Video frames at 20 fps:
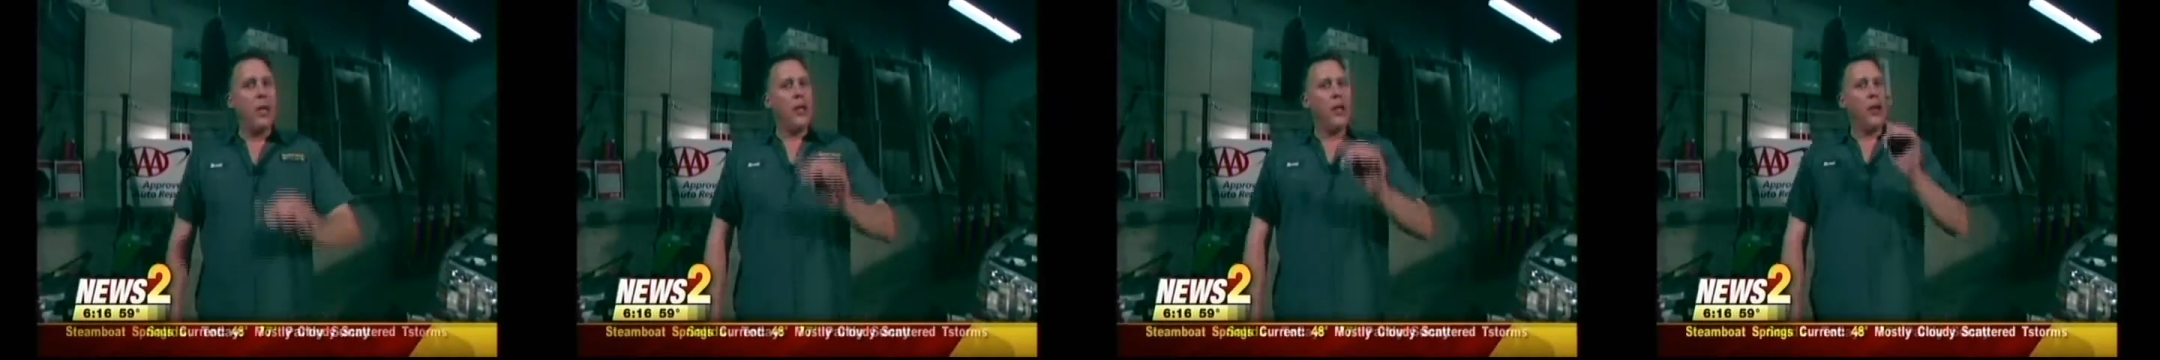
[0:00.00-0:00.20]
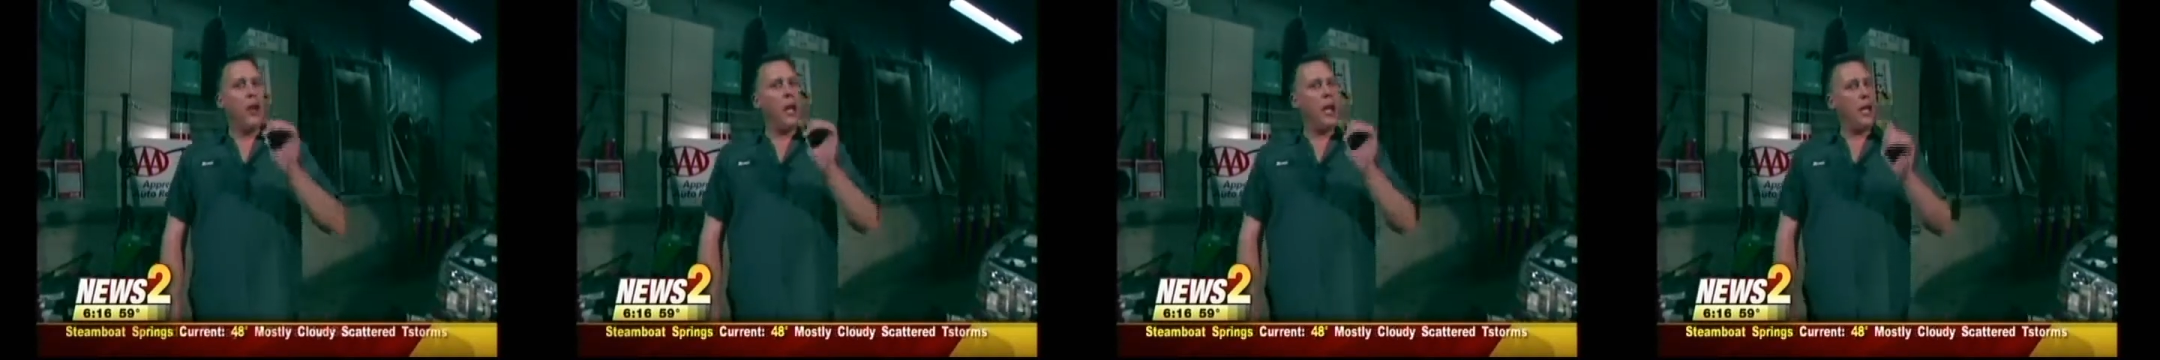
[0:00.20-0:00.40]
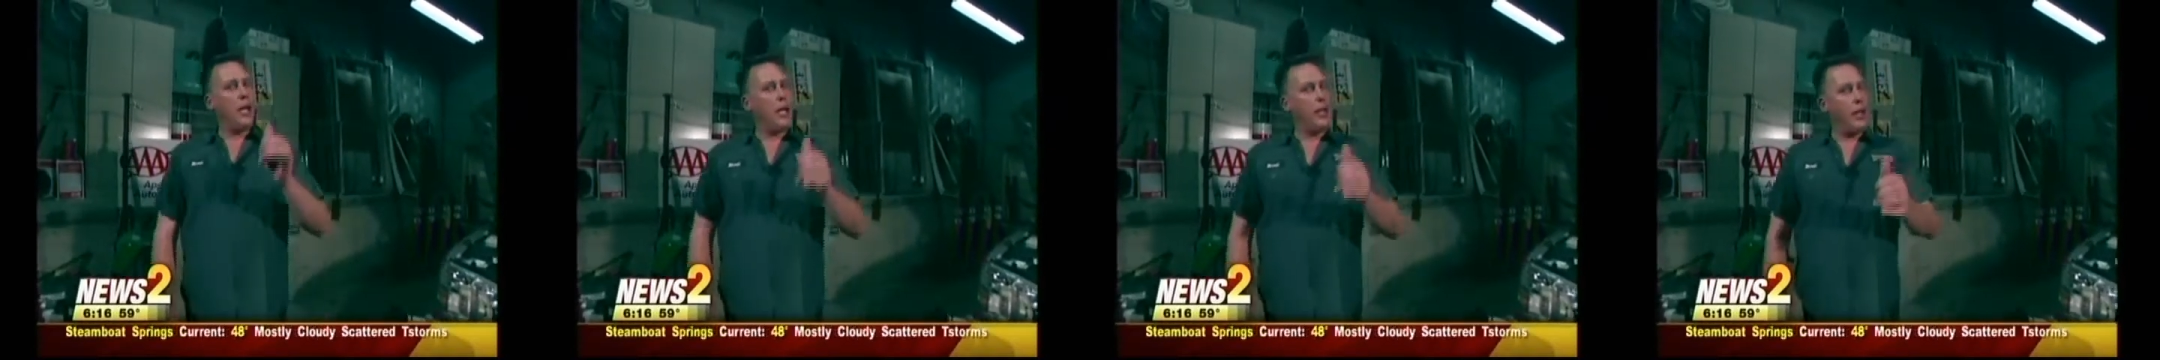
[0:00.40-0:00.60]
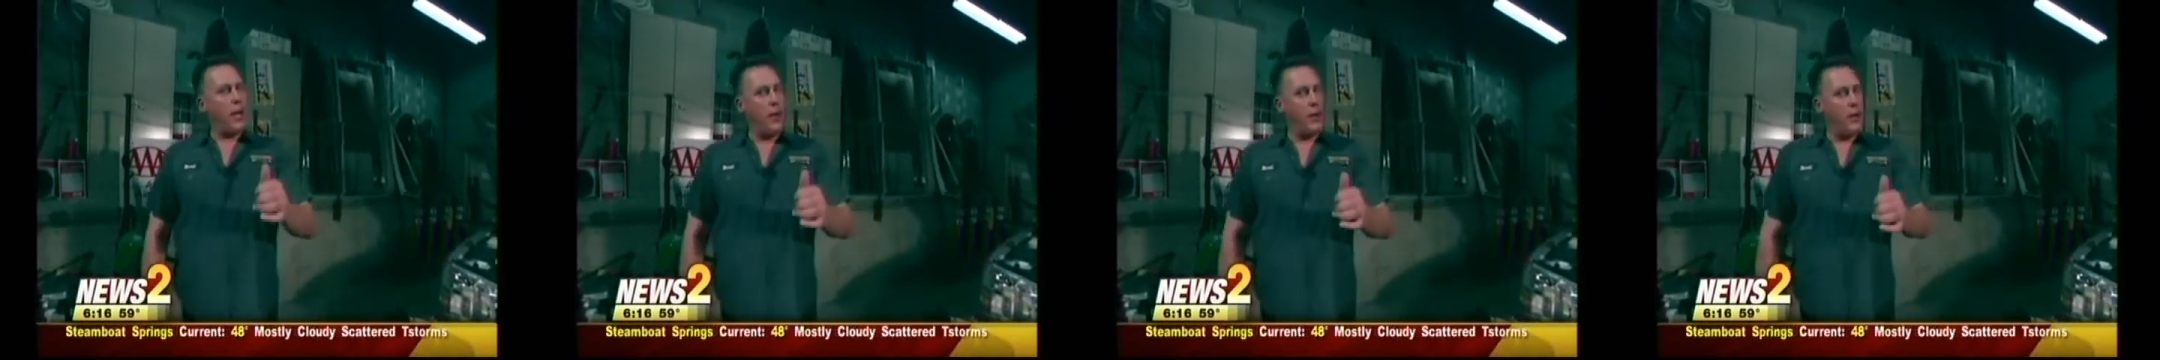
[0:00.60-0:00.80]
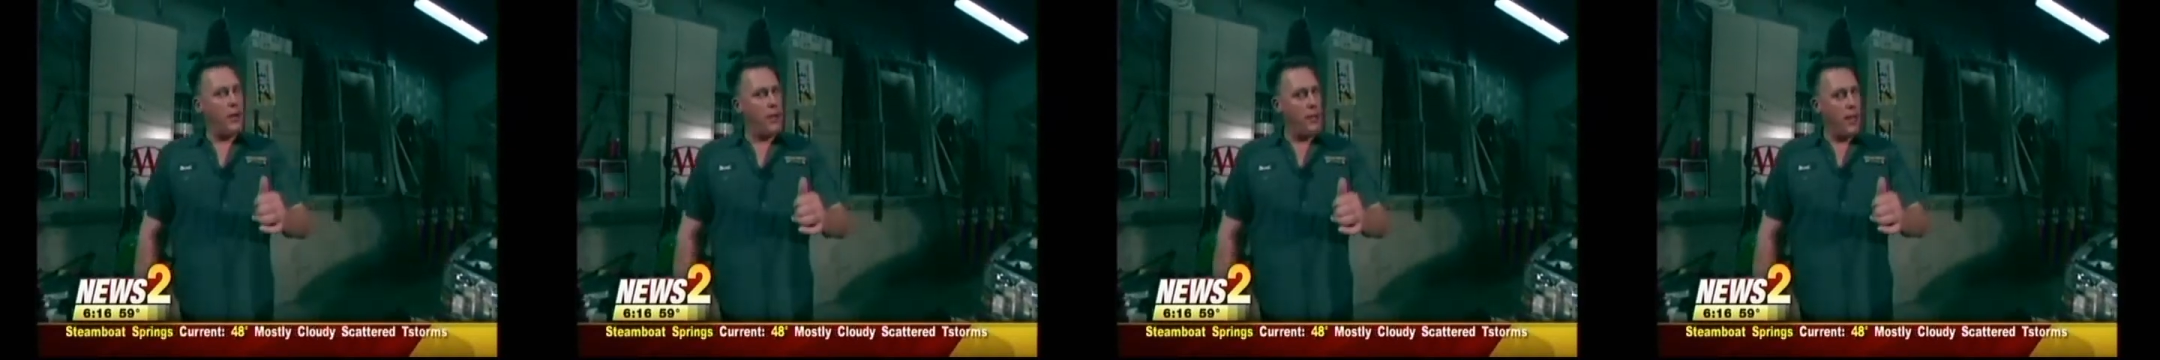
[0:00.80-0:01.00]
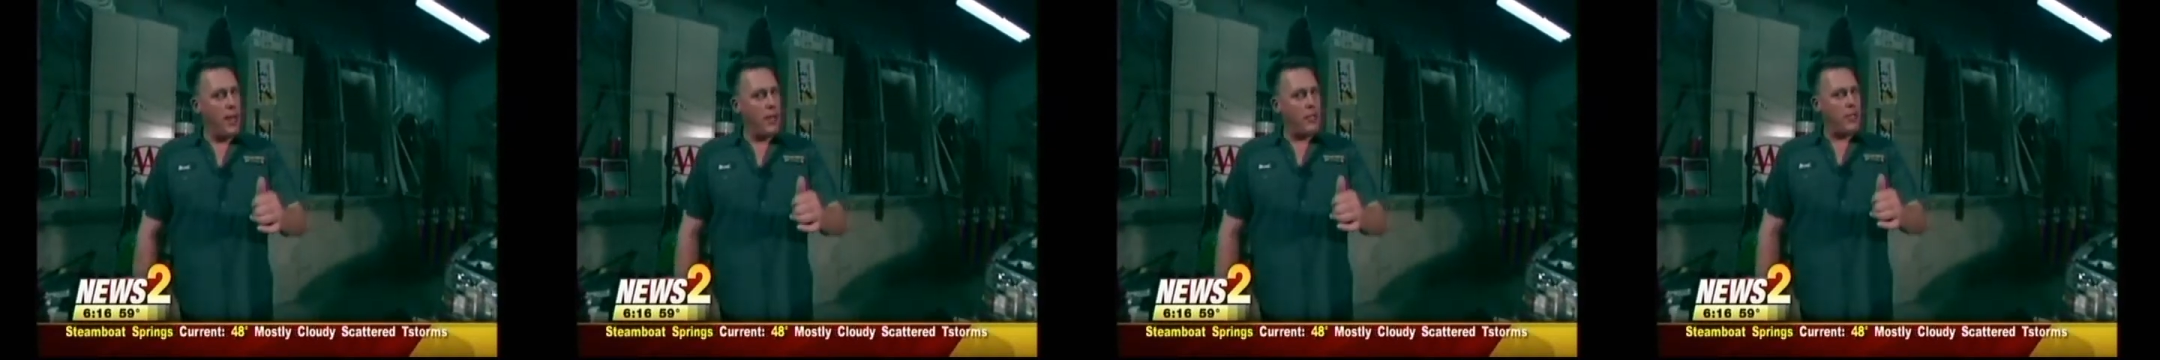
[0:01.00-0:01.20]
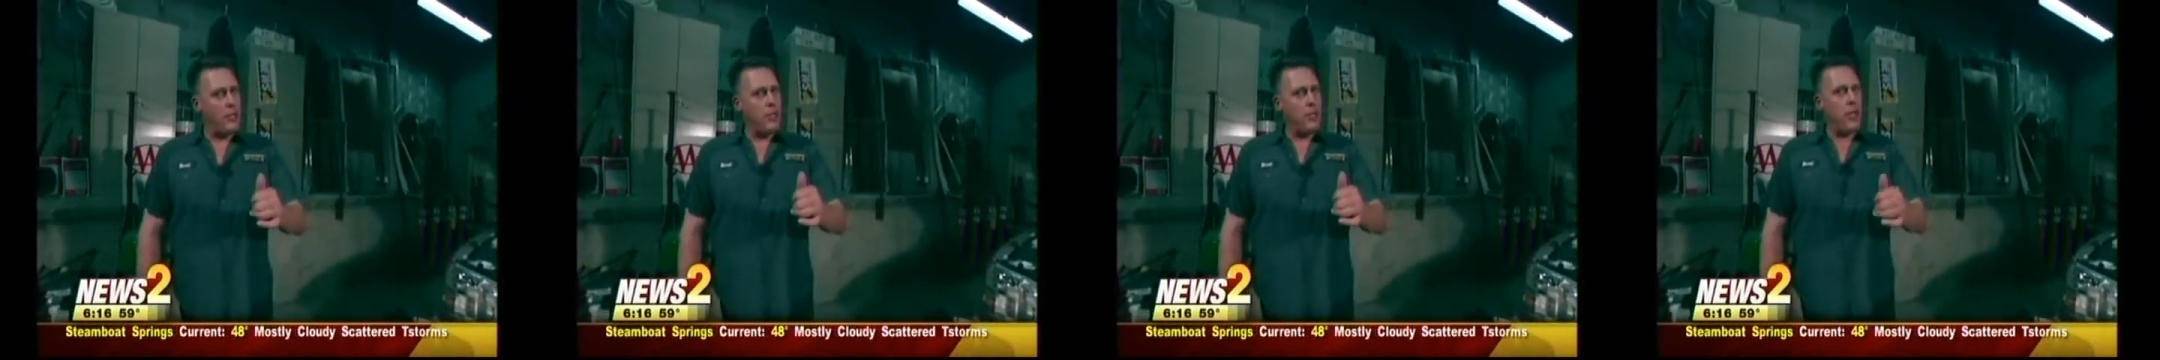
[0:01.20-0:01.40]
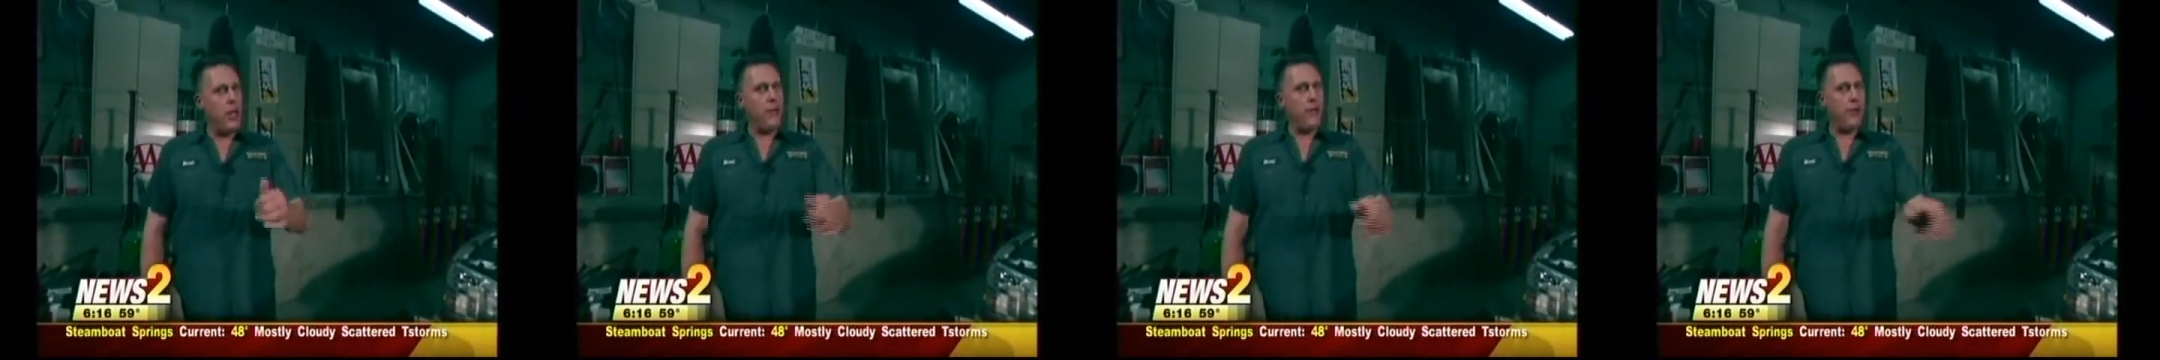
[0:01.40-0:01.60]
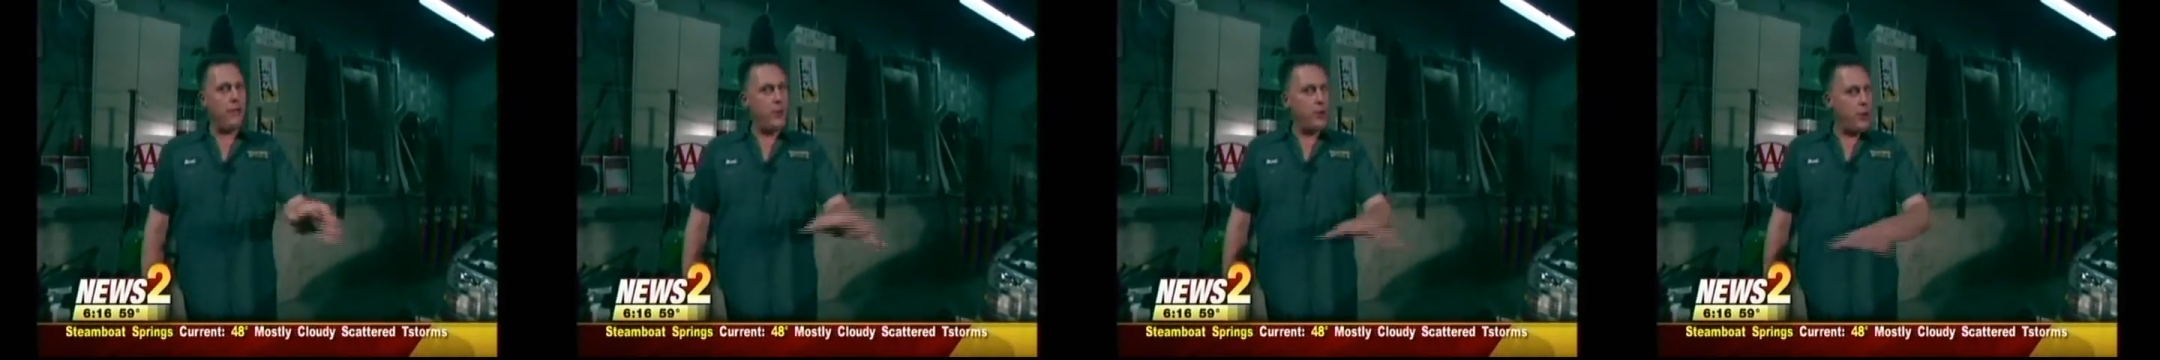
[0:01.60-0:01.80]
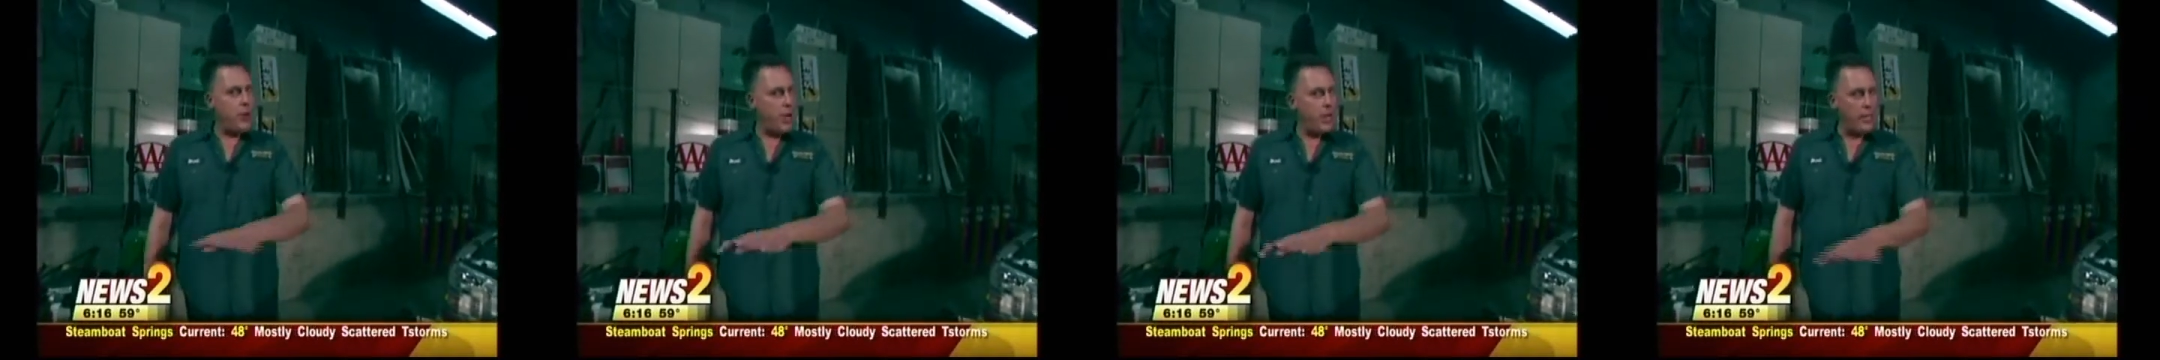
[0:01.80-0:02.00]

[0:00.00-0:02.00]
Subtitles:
They're not going to cover the major stuff if you're